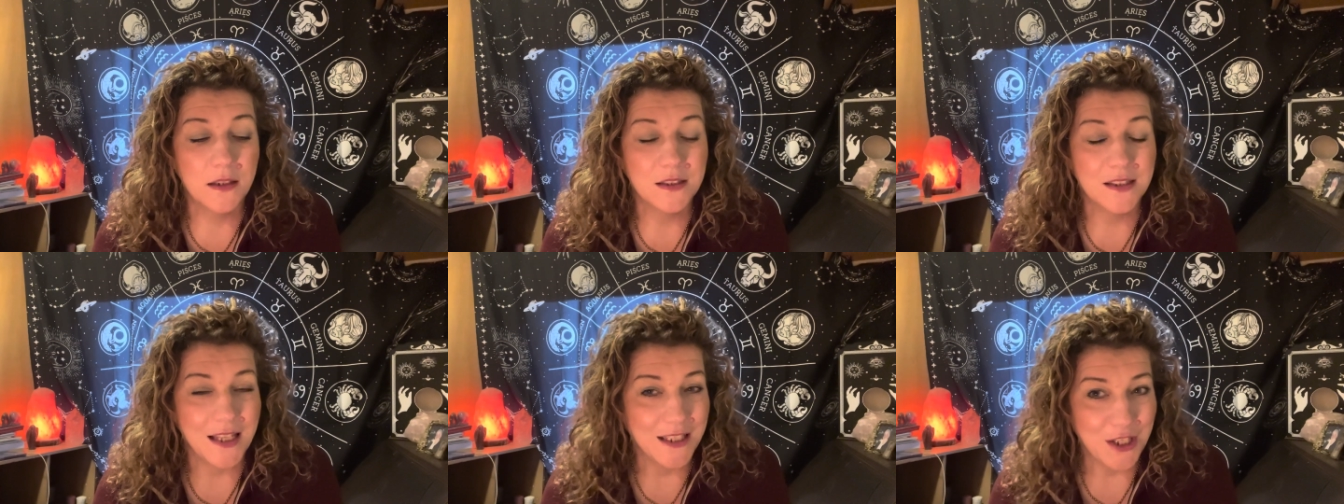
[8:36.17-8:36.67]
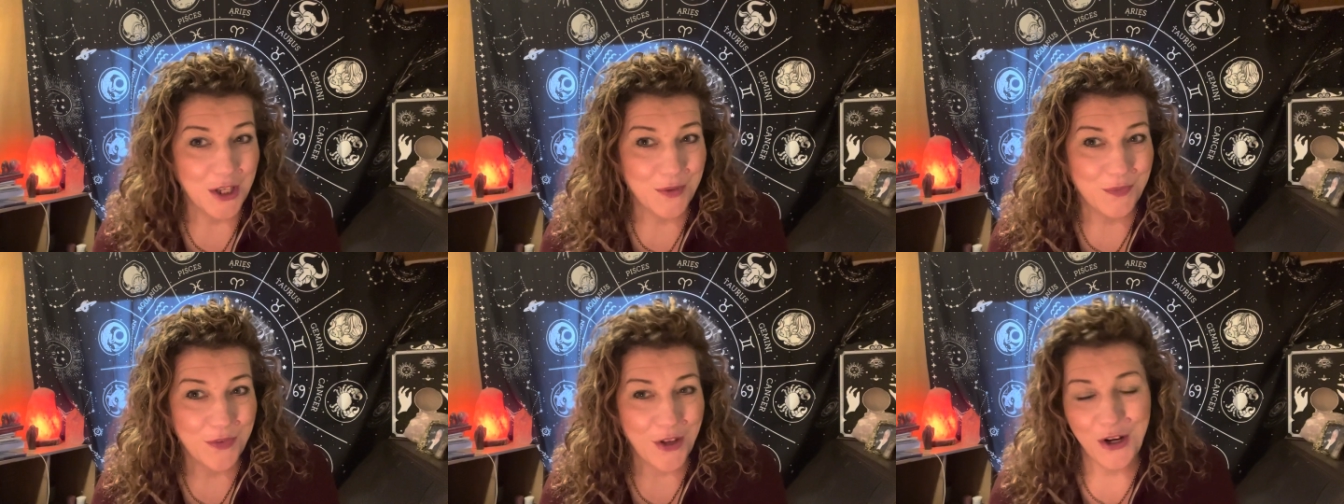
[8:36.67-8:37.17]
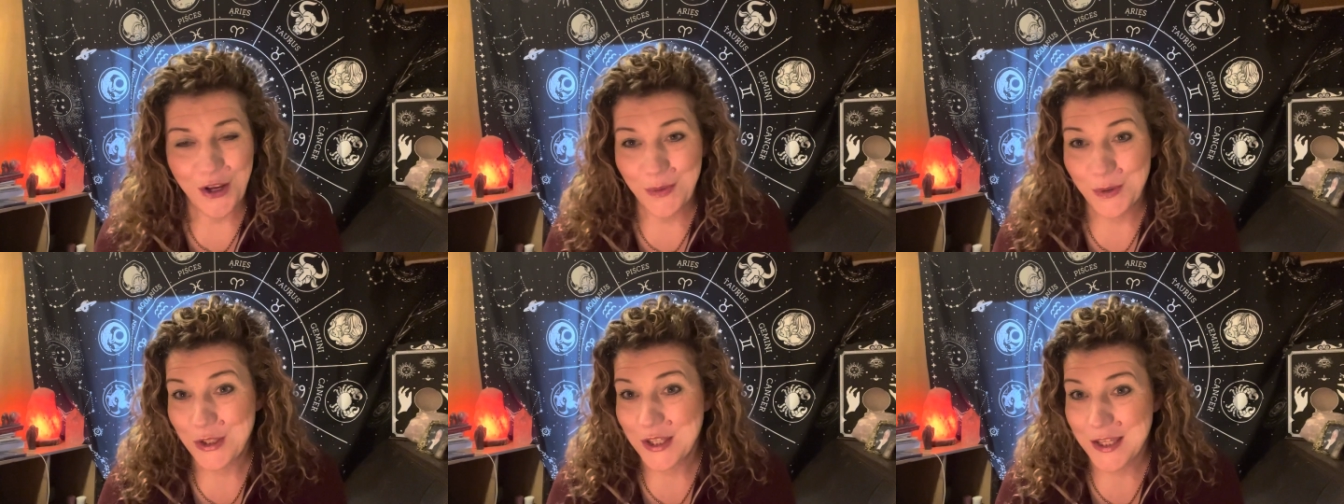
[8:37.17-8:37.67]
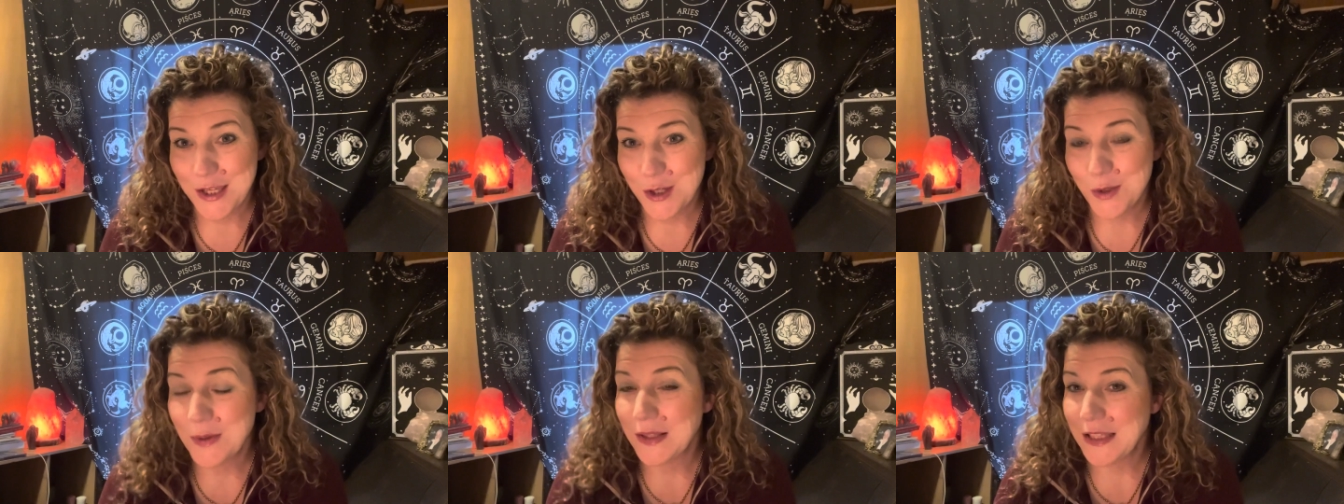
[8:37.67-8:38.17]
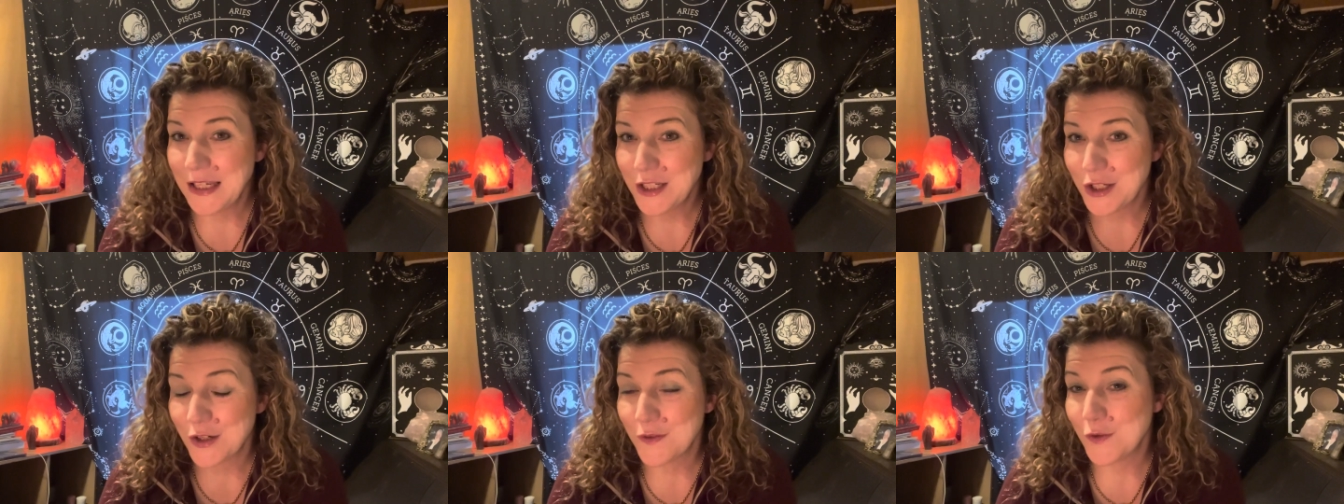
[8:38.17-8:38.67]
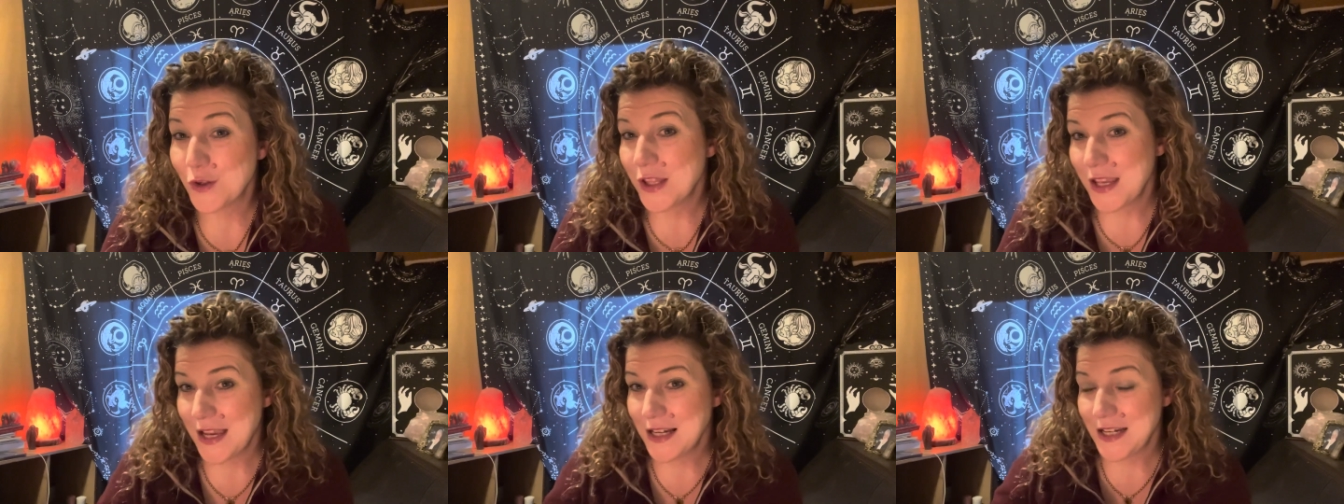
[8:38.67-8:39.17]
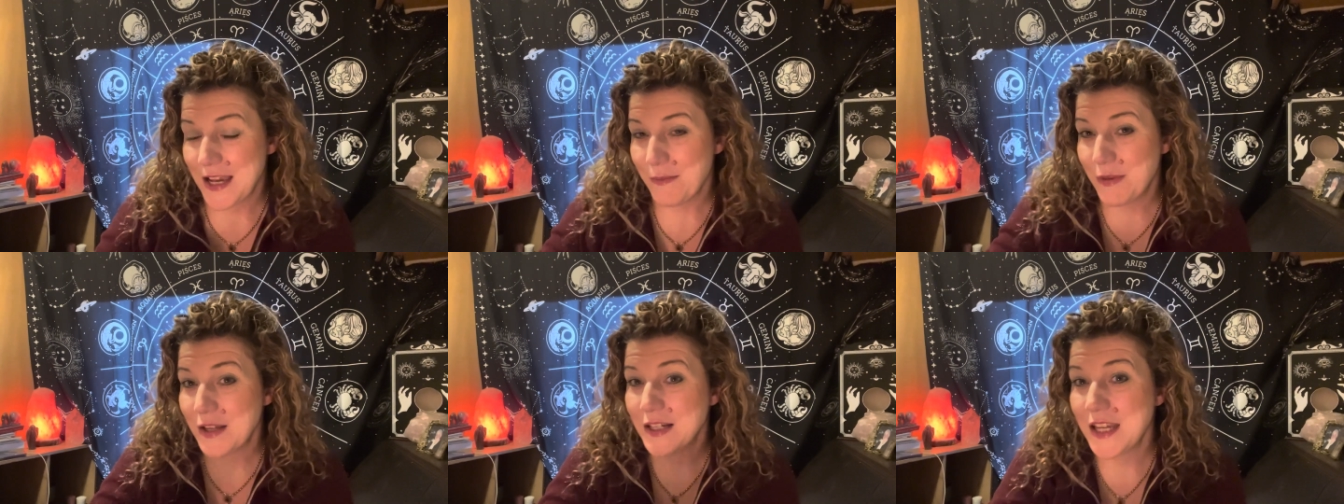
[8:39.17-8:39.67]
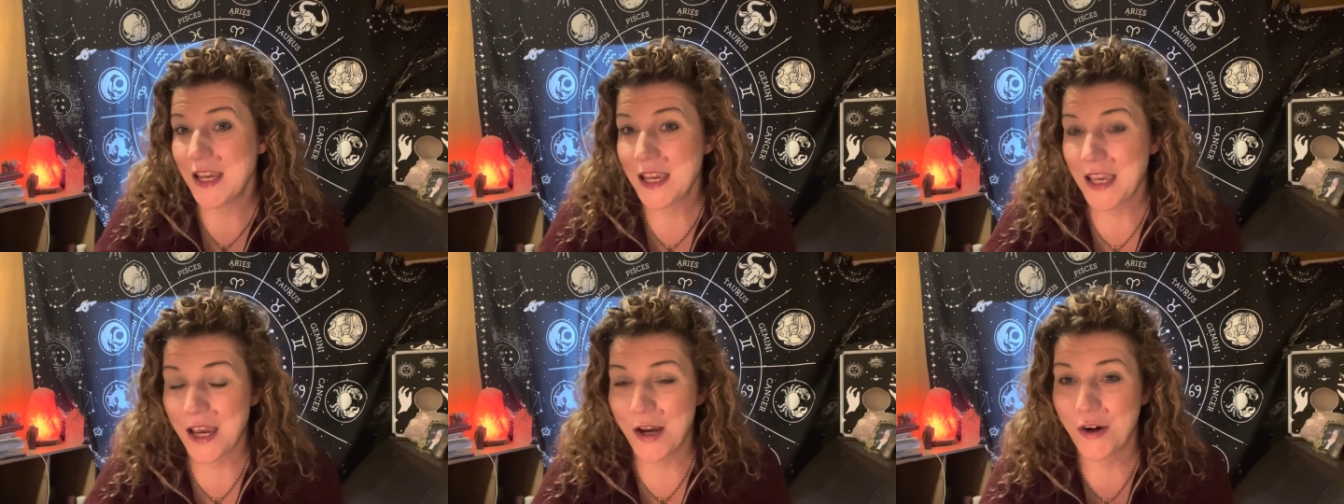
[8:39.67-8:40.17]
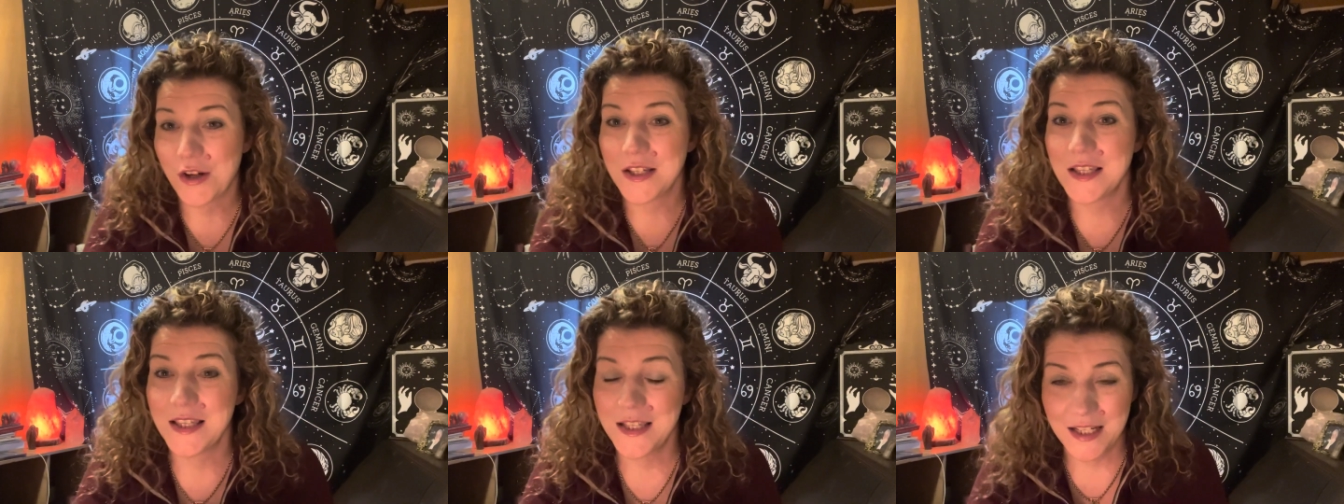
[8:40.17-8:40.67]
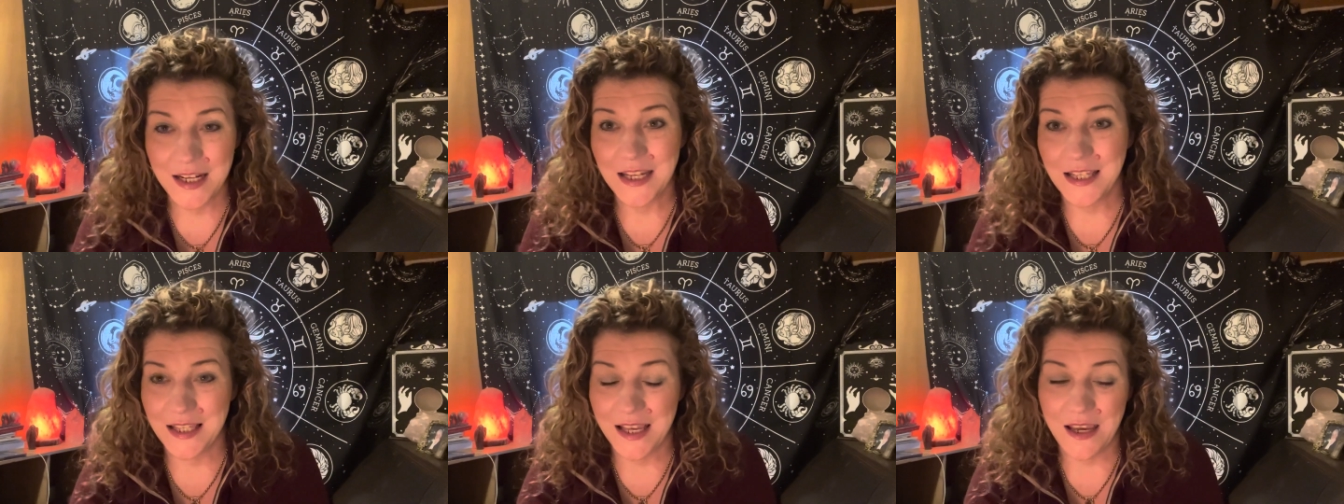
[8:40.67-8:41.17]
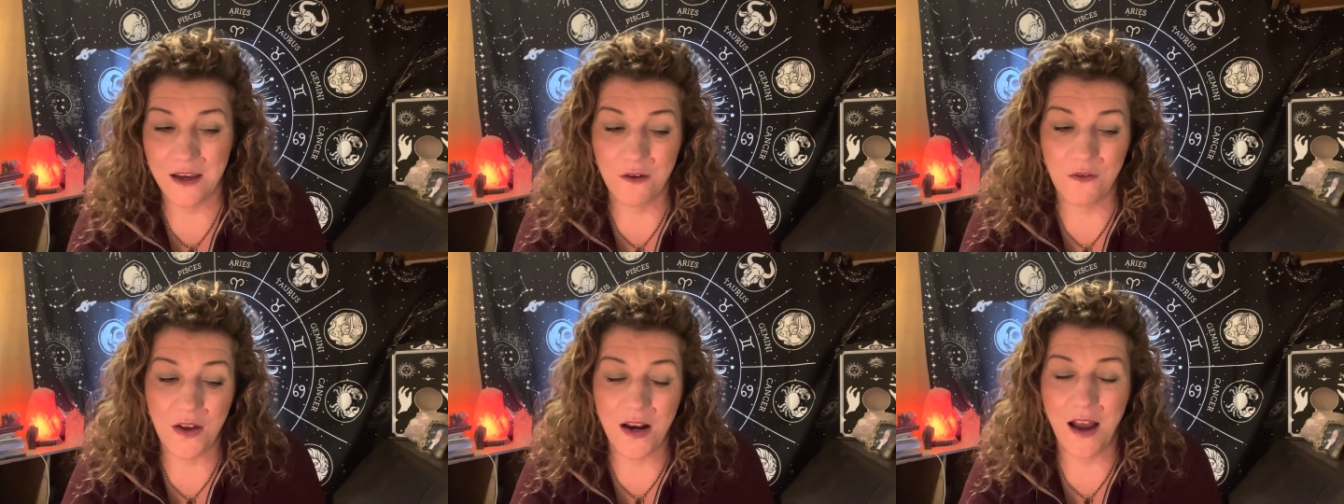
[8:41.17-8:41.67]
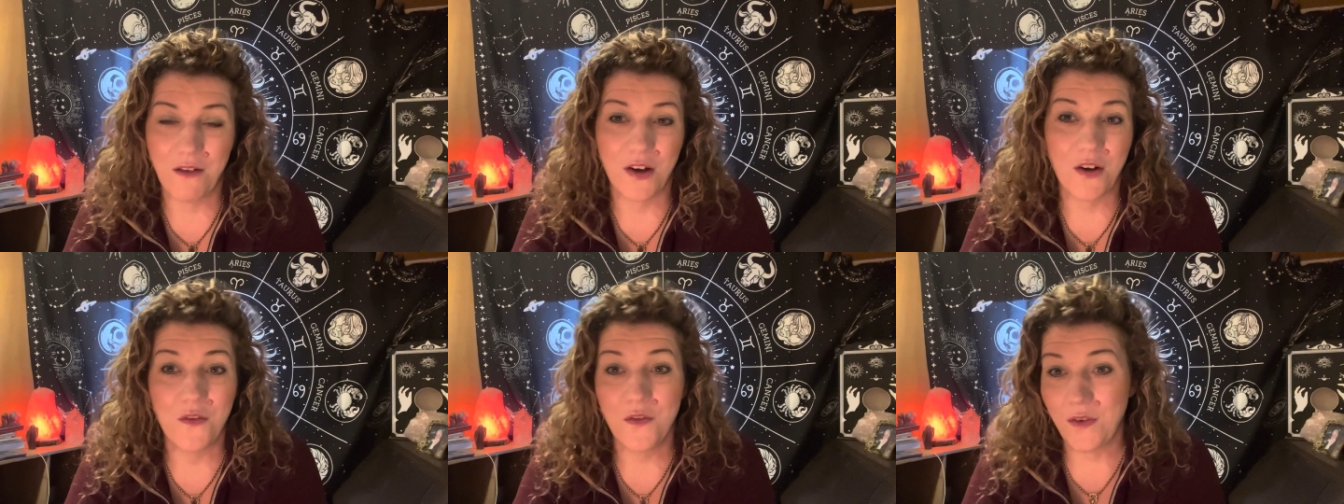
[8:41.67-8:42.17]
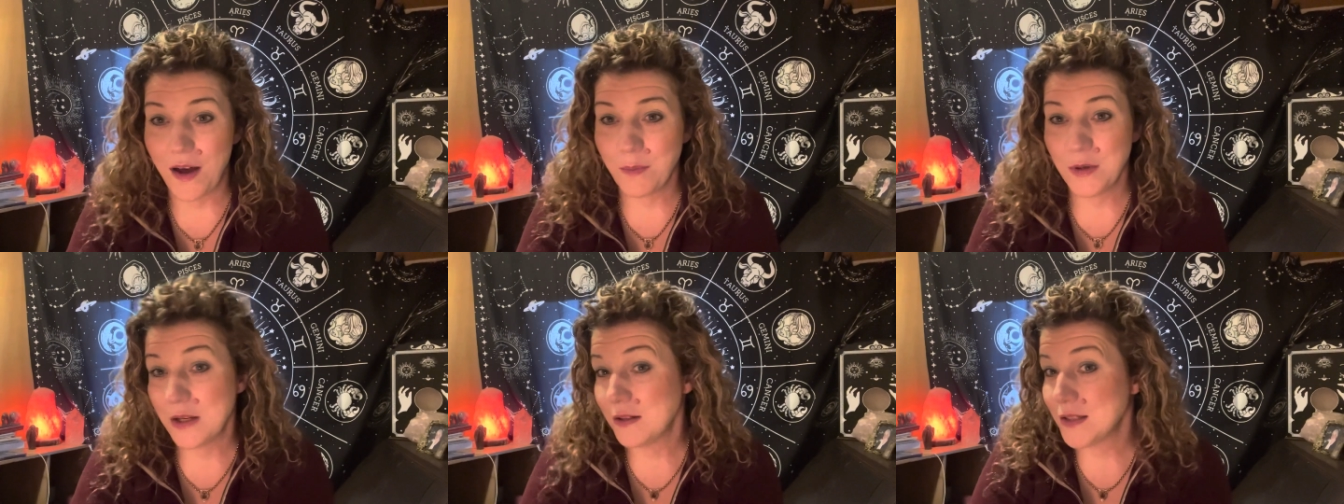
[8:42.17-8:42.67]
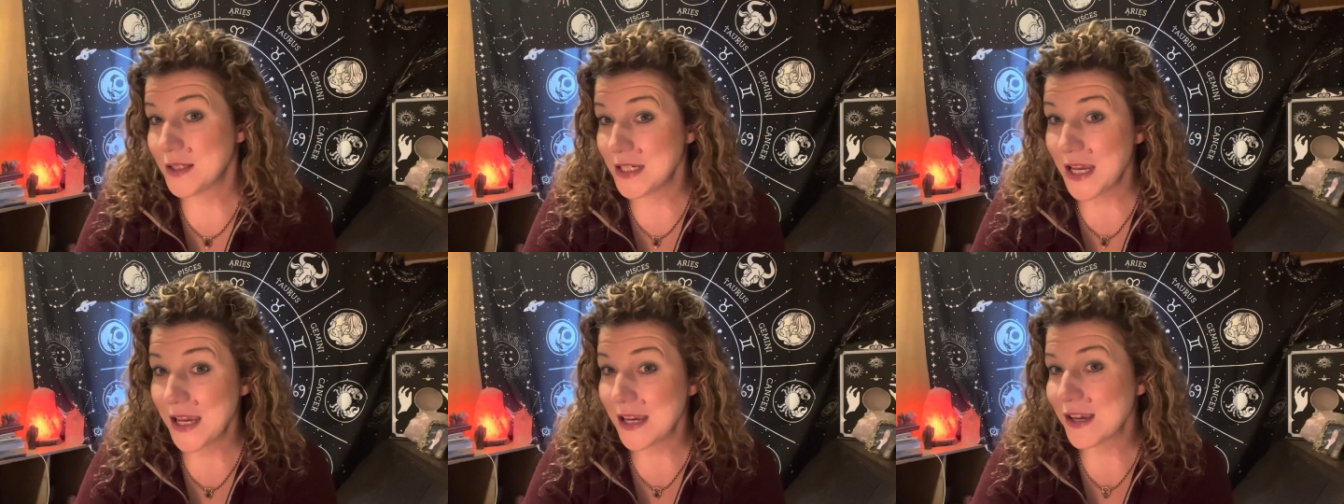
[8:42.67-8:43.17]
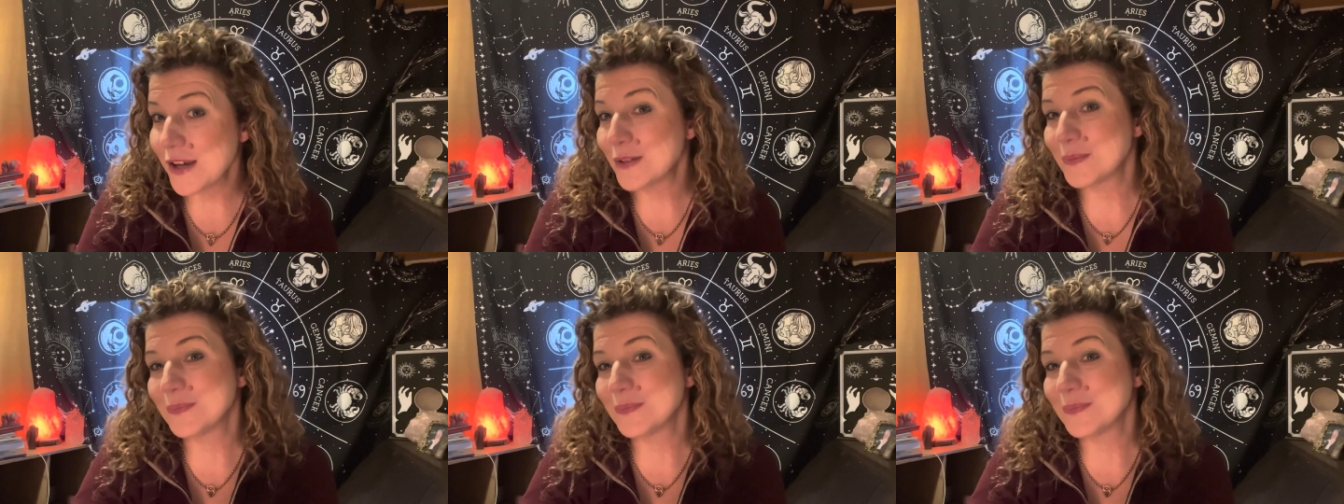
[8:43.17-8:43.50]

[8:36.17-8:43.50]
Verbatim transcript: Thank you. And I will see you later for the in-depth. Take care, stay safe, and have a fabulous day.